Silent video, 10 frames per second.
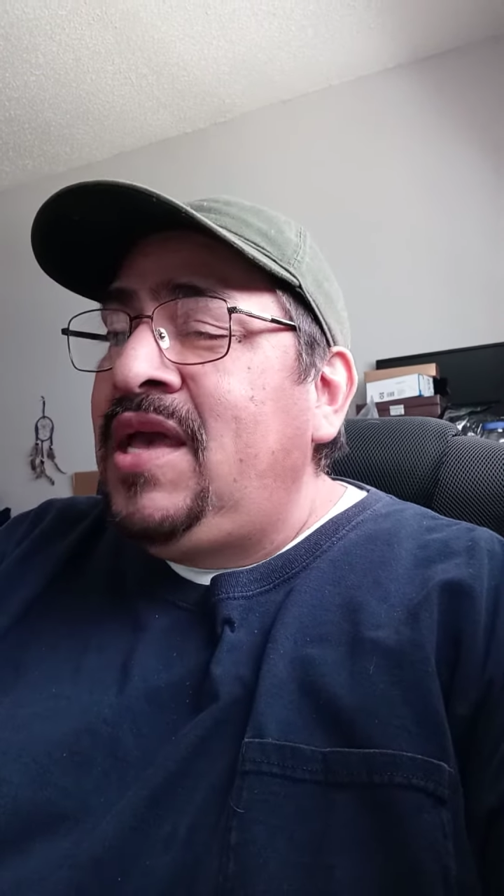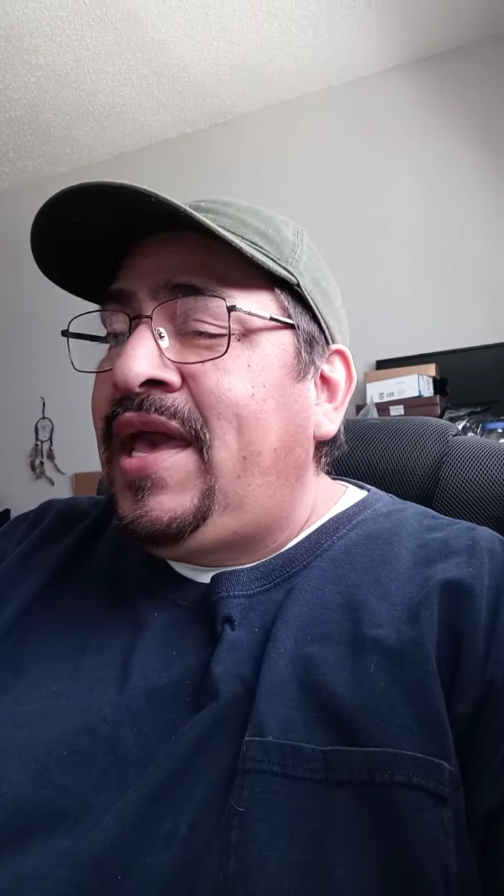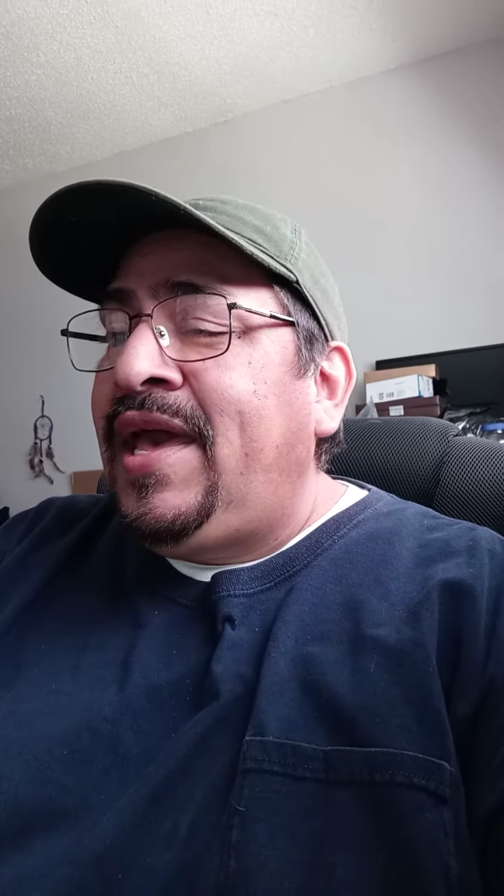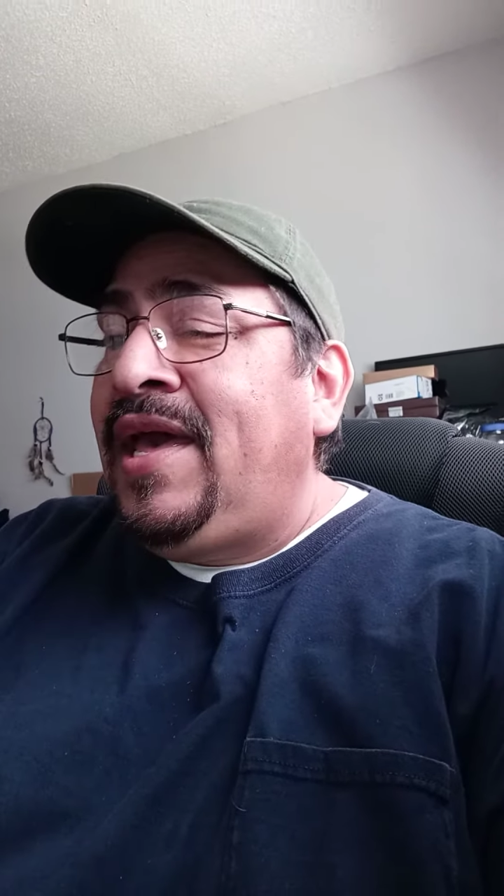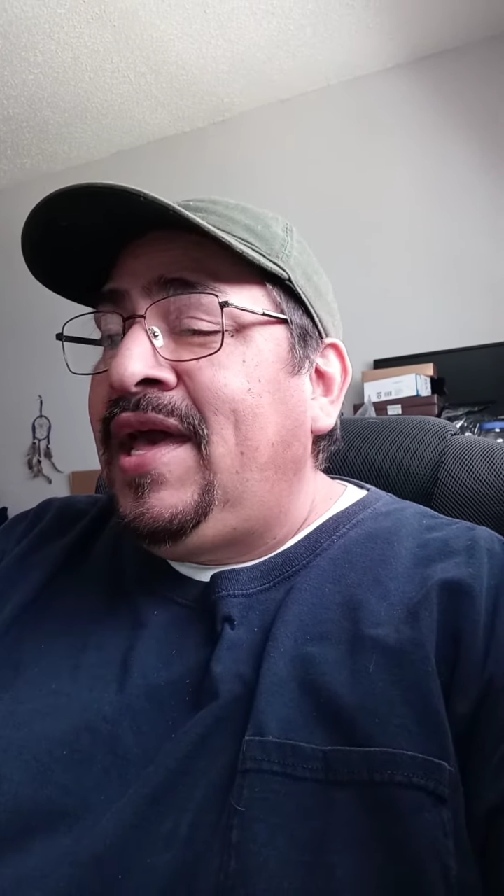
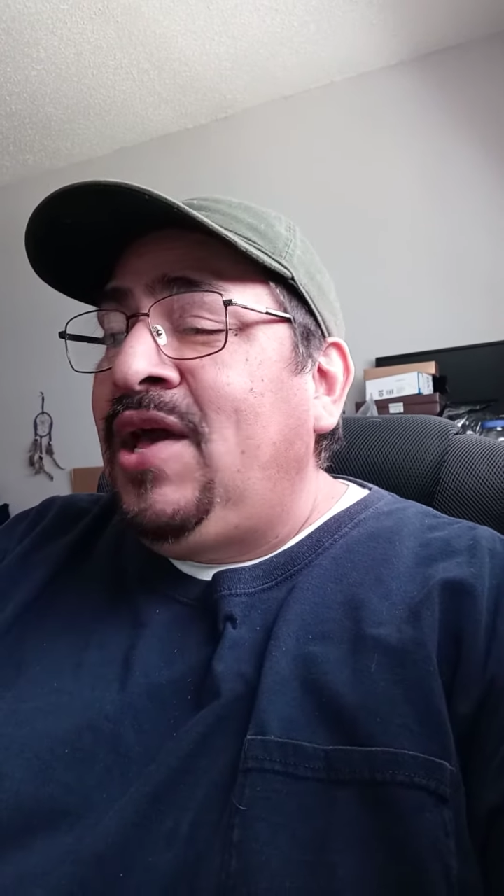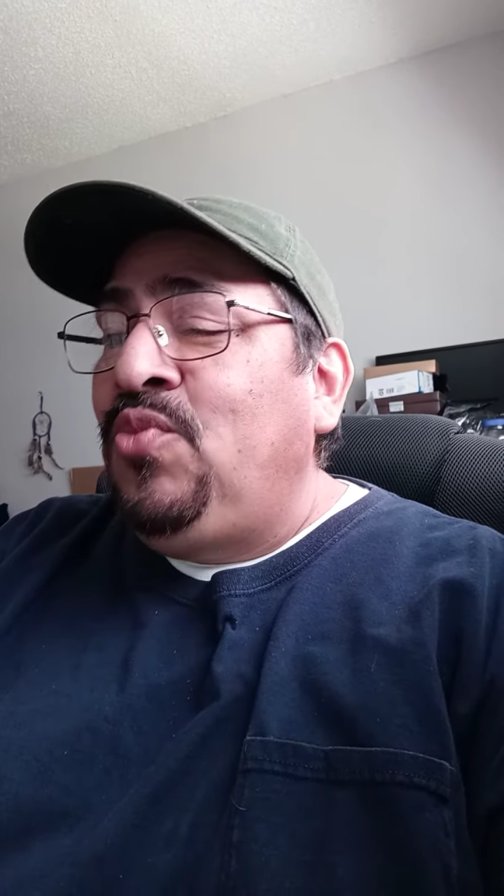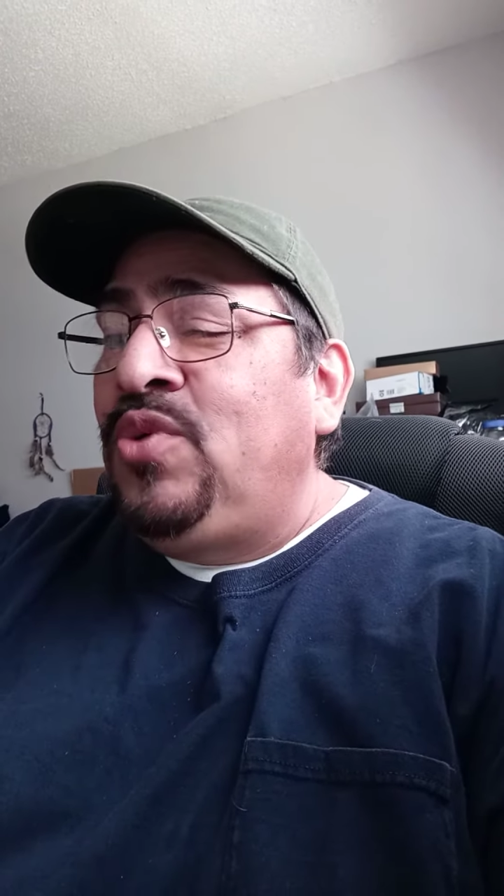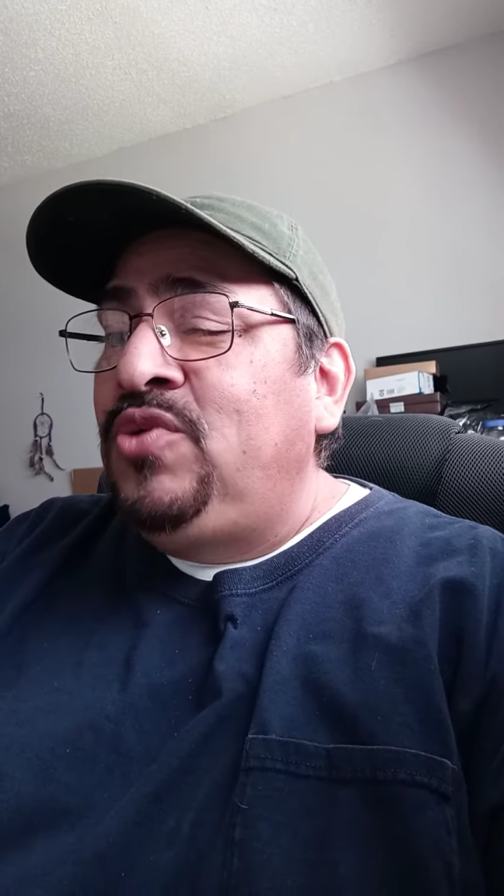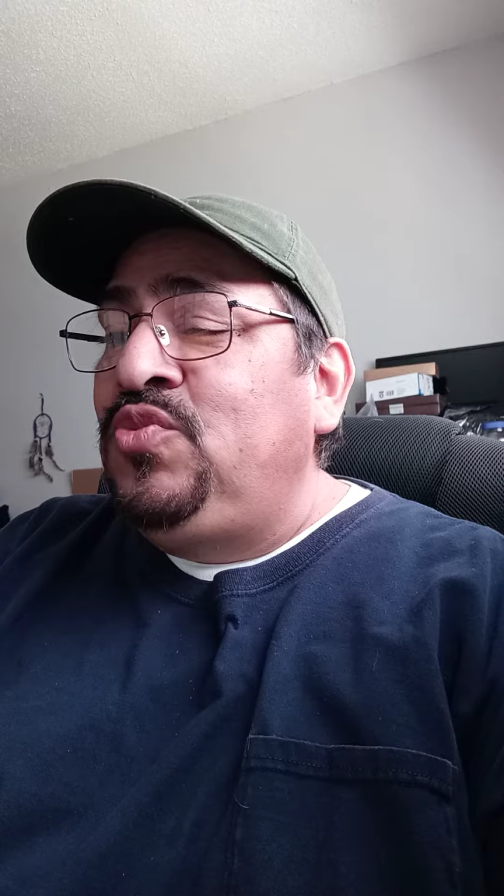Uh,
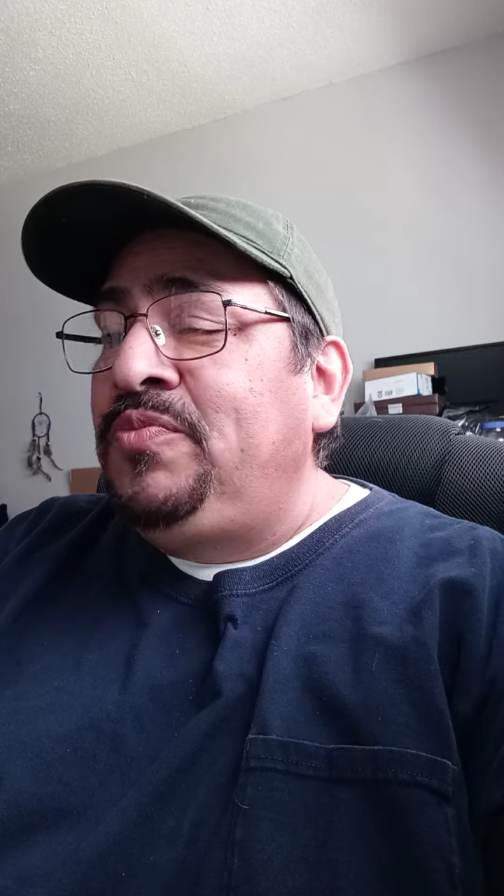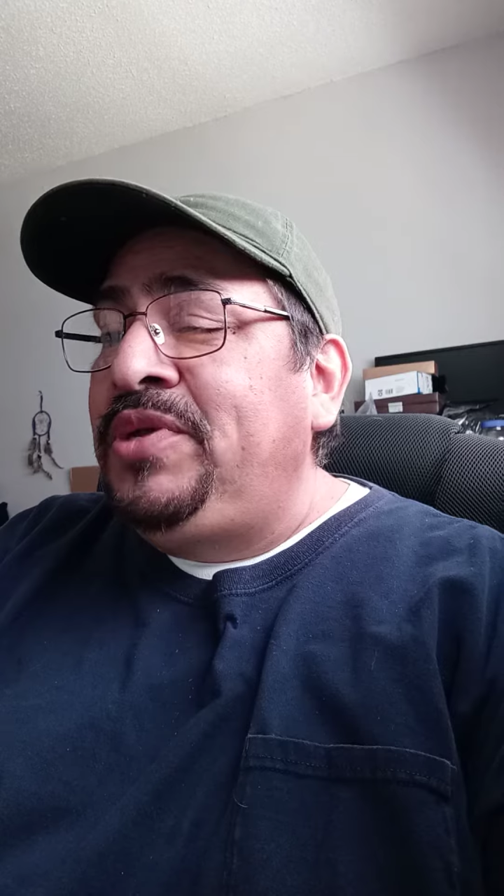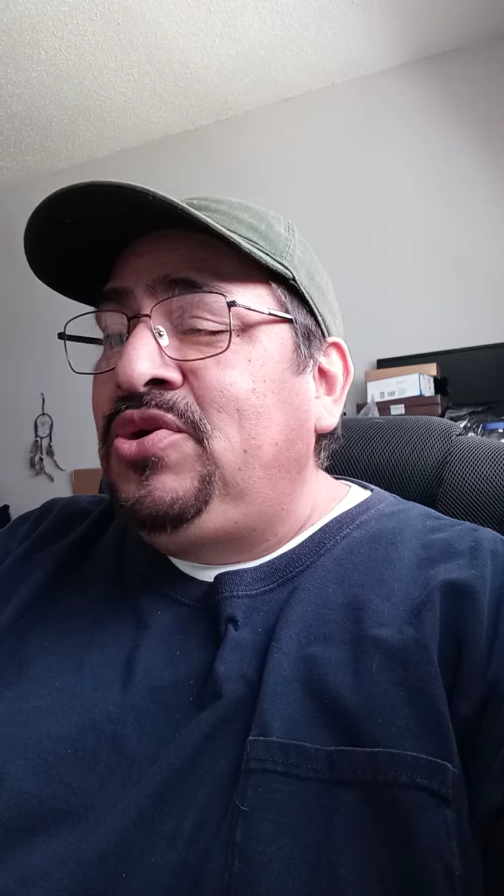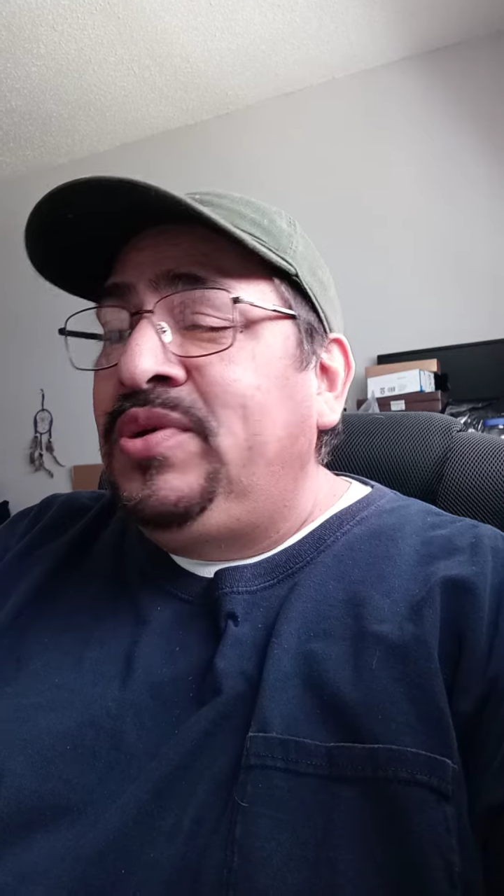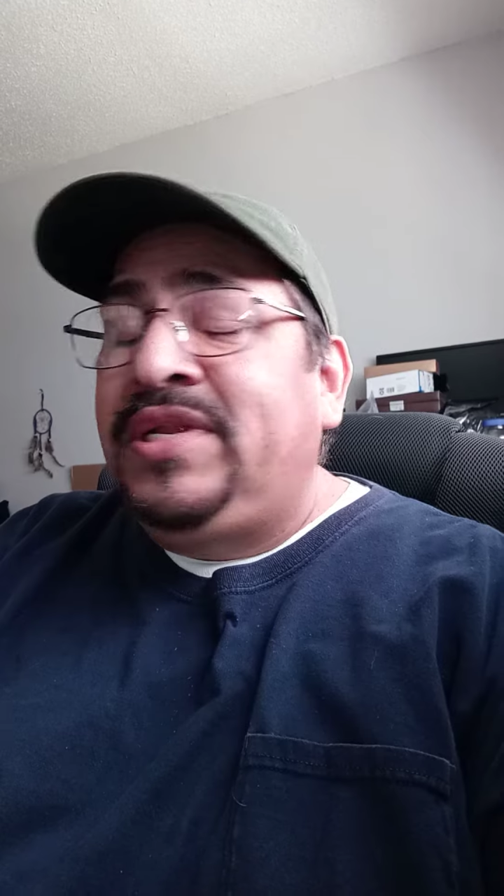one will be
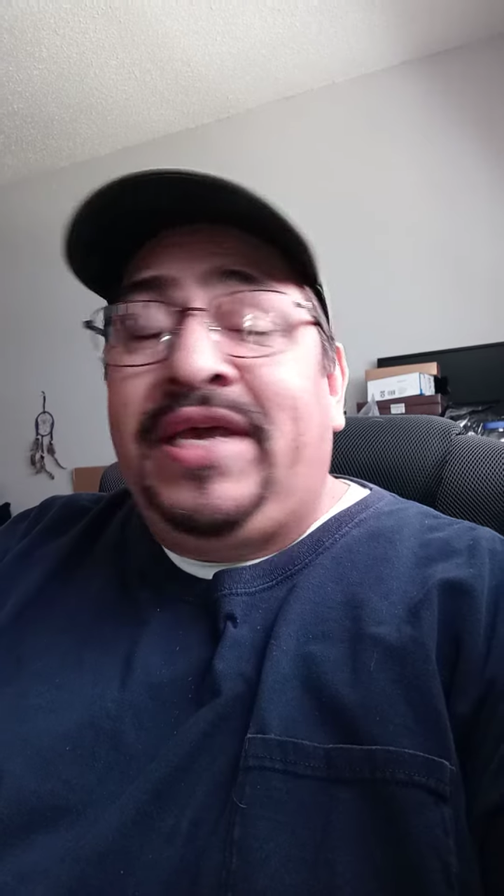going to